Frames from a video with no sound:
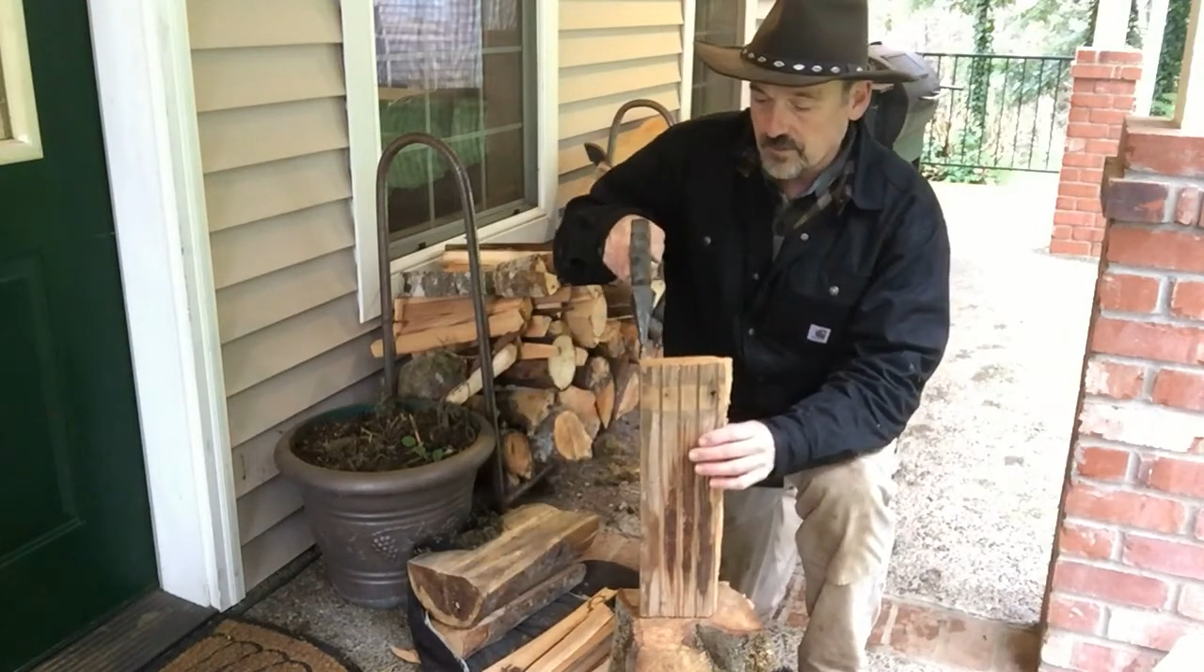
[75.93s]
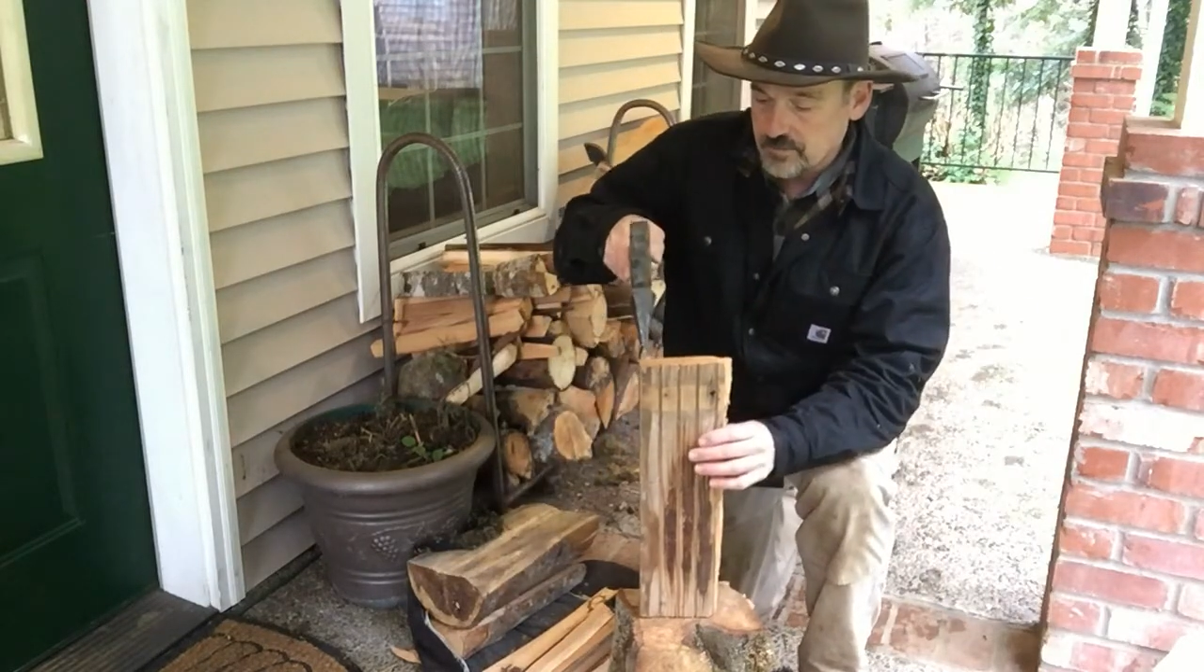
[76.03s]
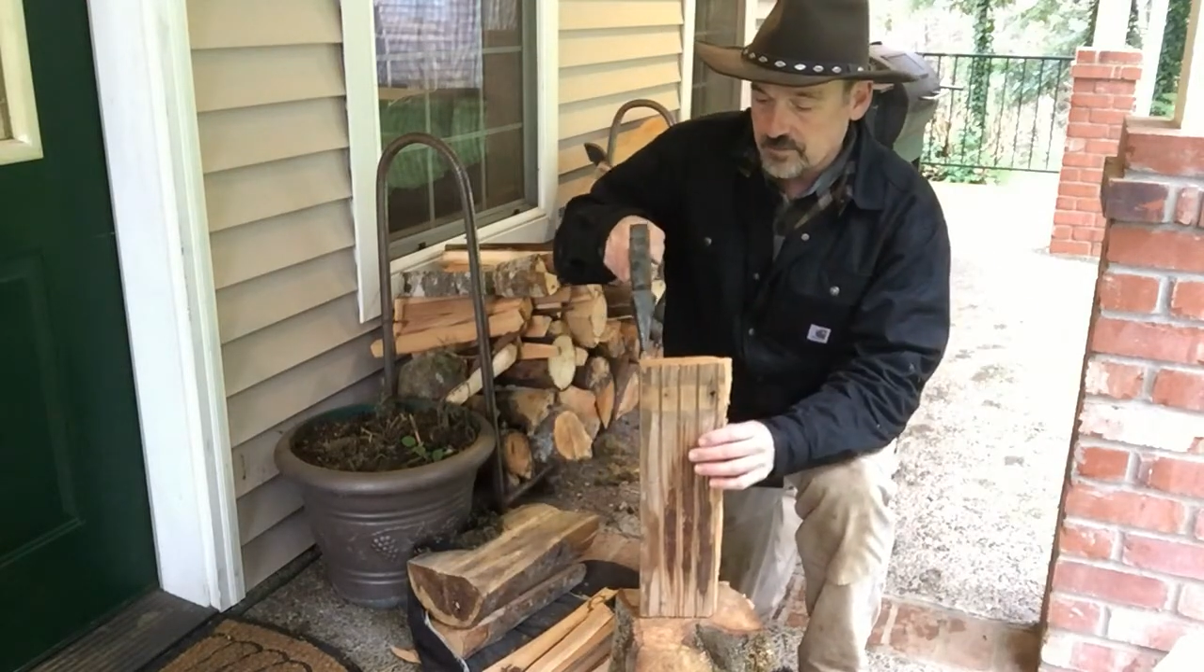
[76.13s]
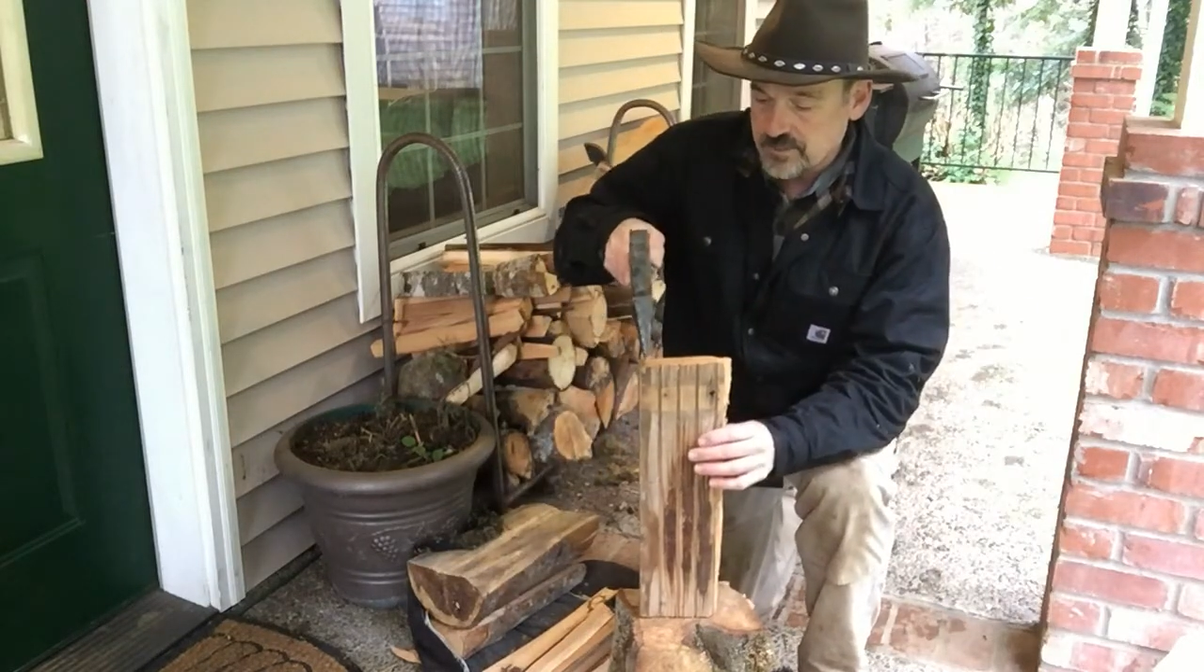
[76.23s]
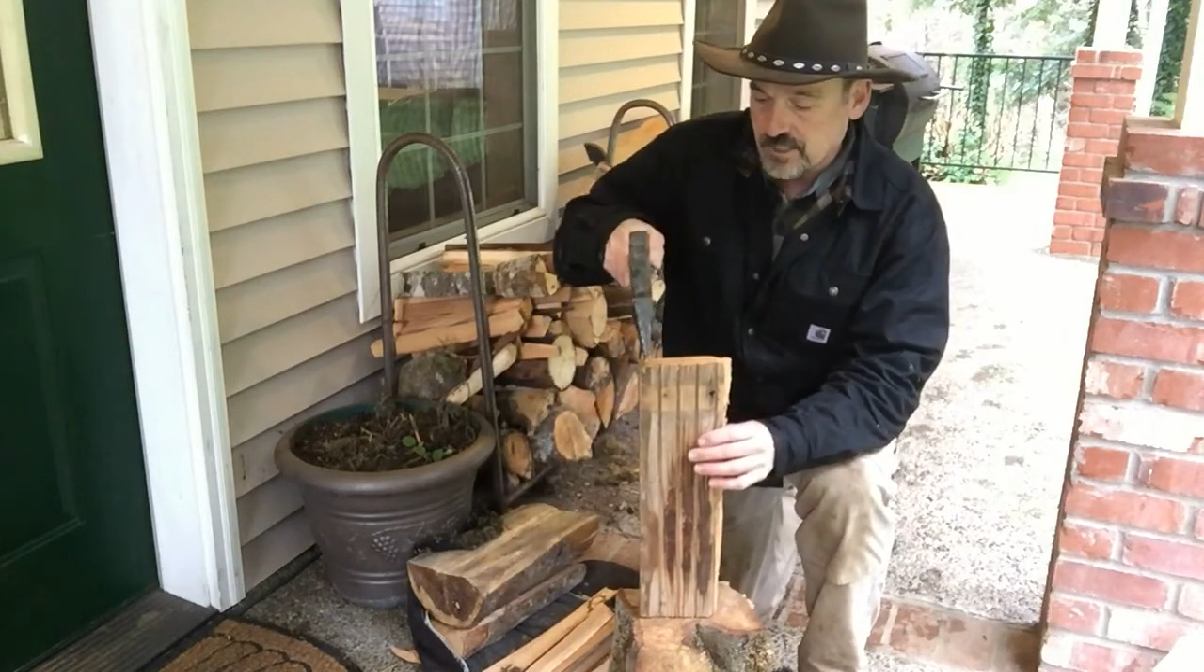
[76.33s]

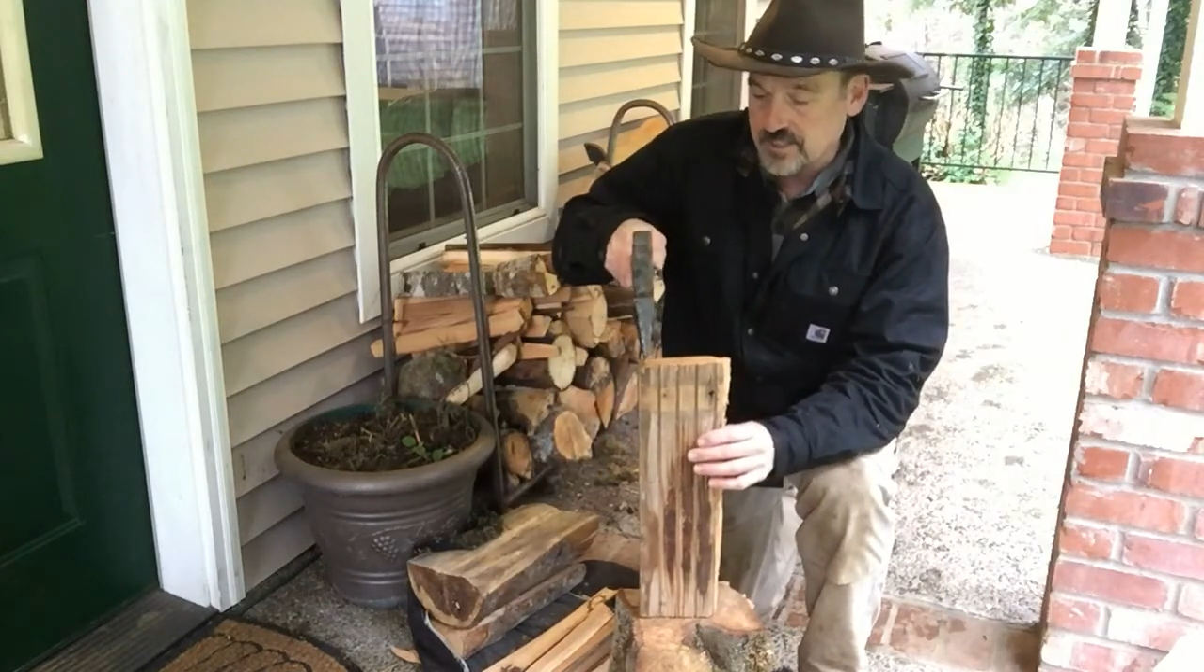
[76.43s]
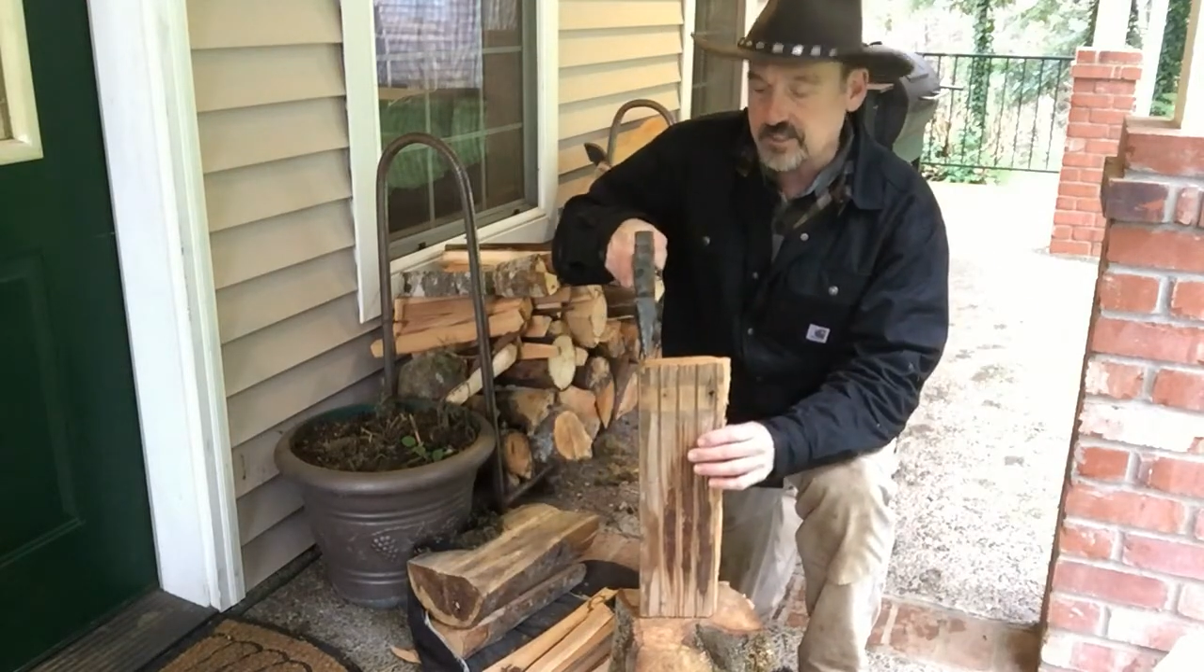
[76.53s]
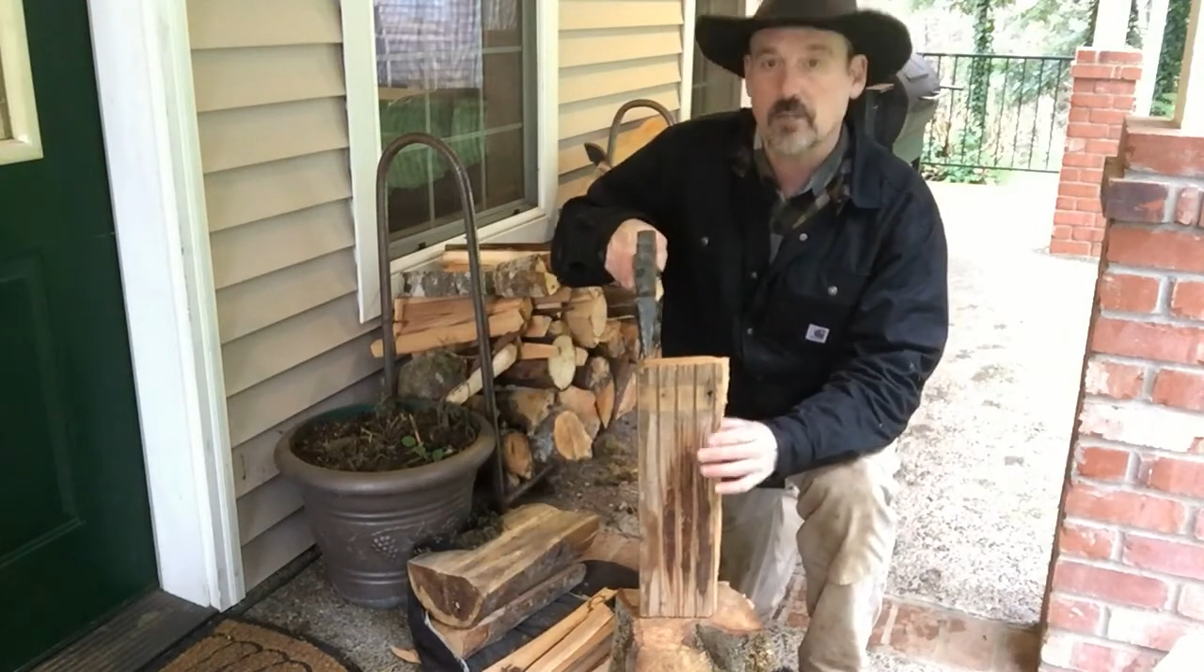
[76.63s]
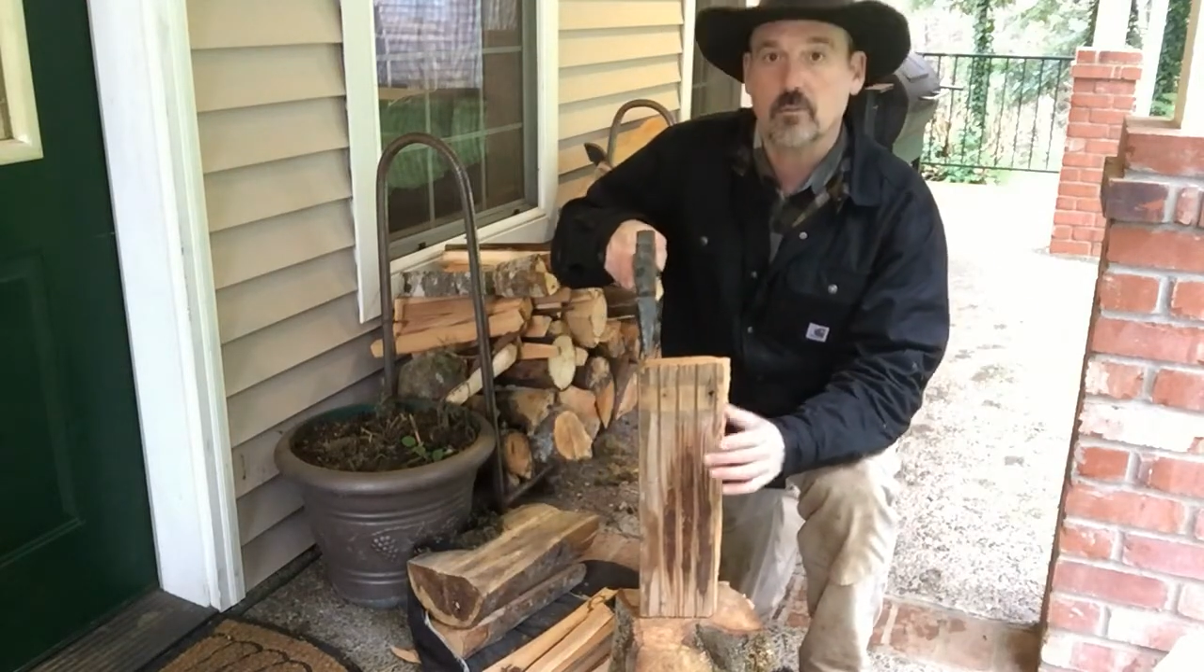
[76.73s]
precise on